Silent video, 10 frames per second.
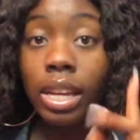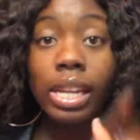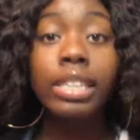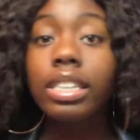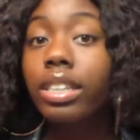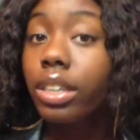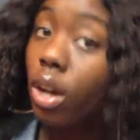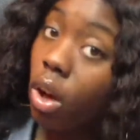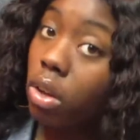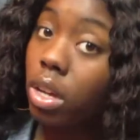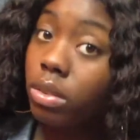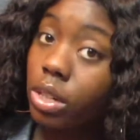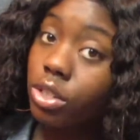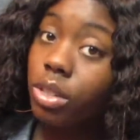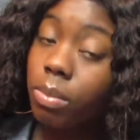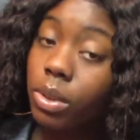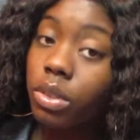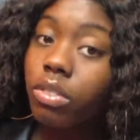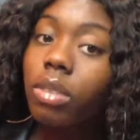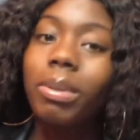India Nicole gonna know she's beautiful,